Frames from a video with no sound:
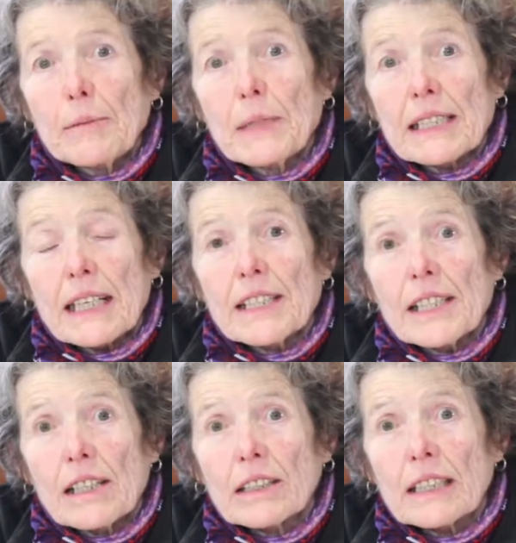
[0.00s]
is LINDIE
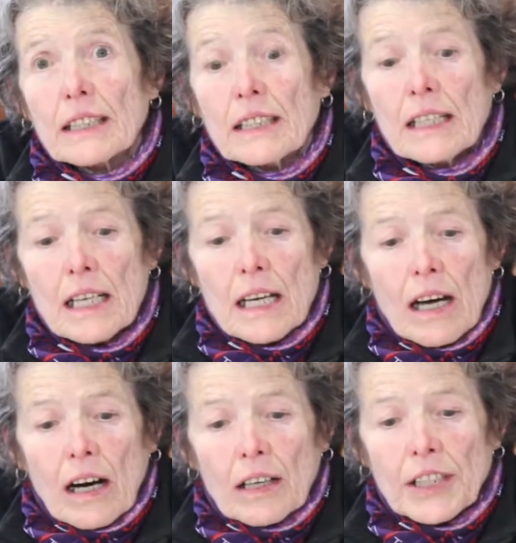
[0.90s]
NAUGHTON.
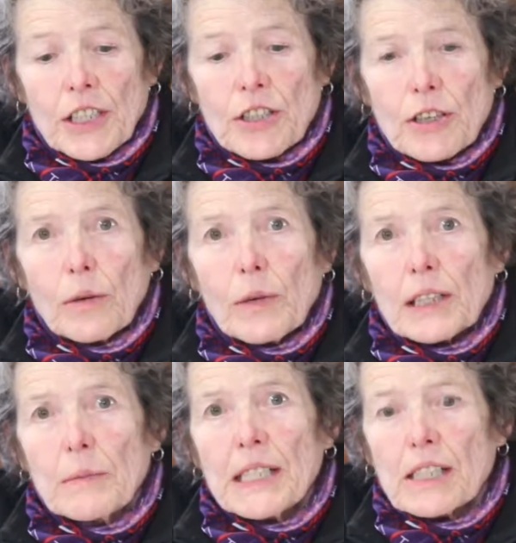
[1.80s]
On this show, we're
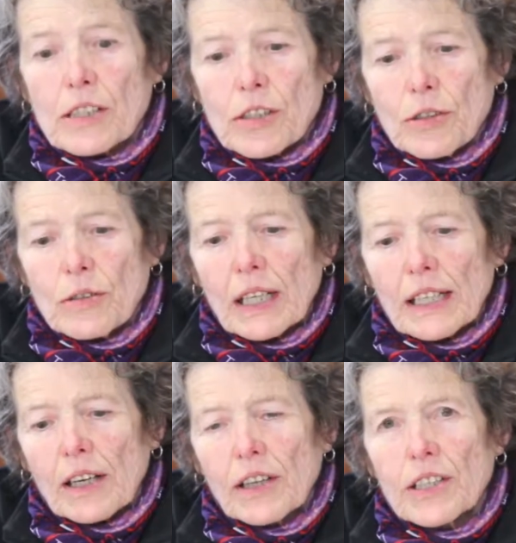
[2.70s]
committed to
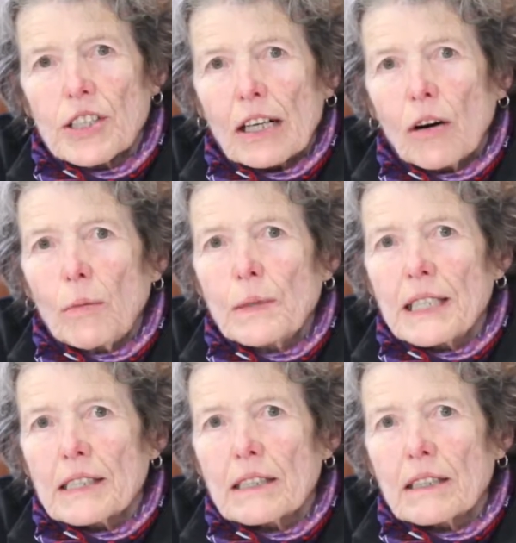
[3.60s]
encouraging
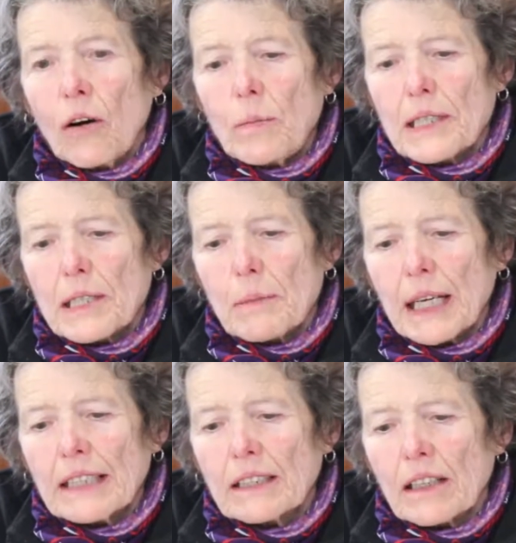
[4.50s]
open
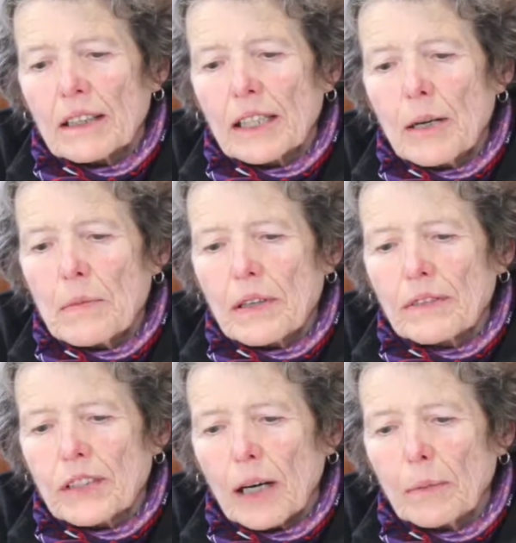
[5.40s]
debate on a number
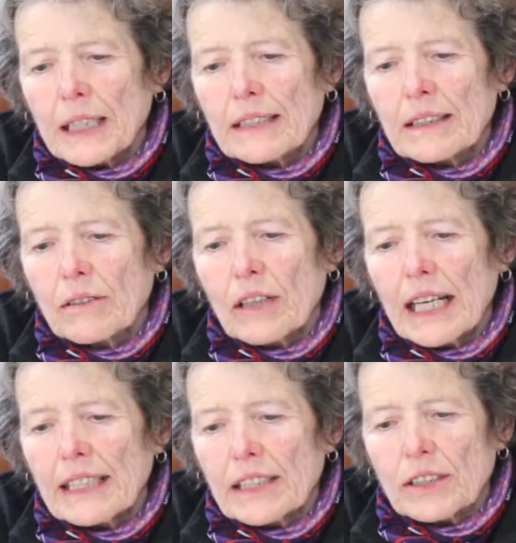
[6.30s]
of topics
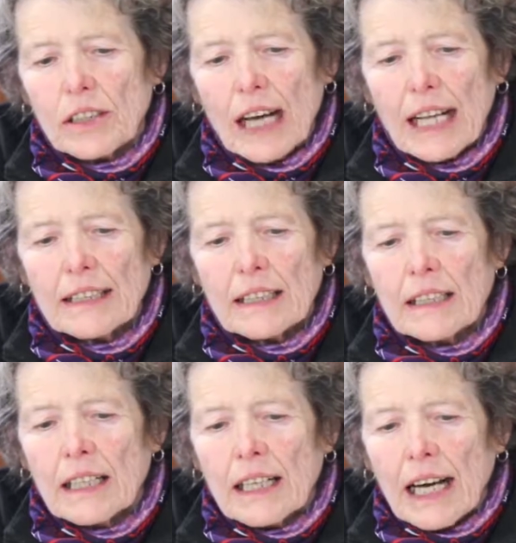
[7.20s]
relating to health
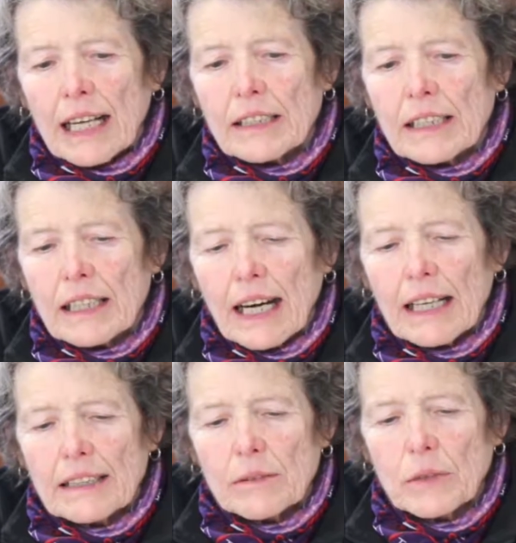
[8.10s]
and
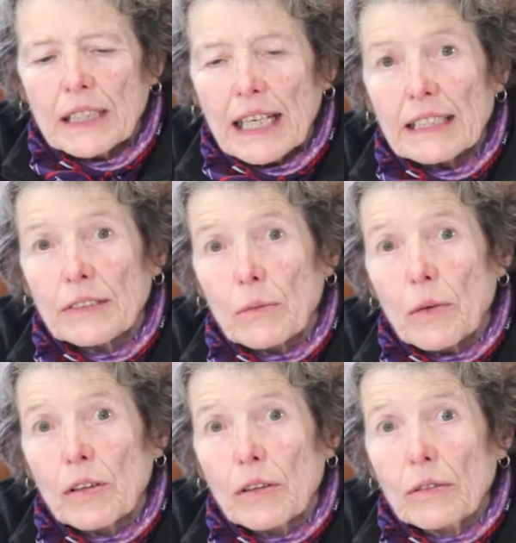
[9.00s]
with guests from
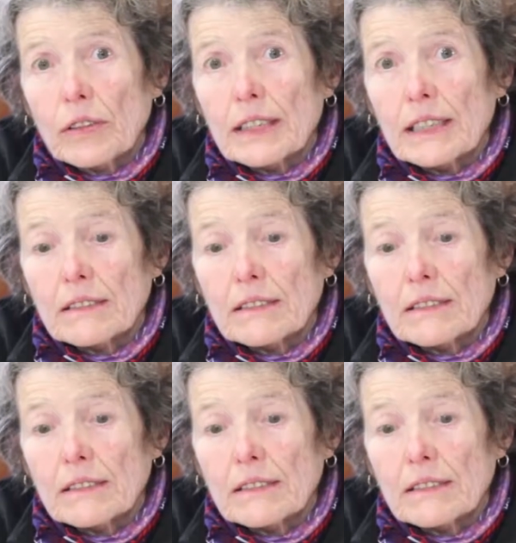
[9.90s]
all over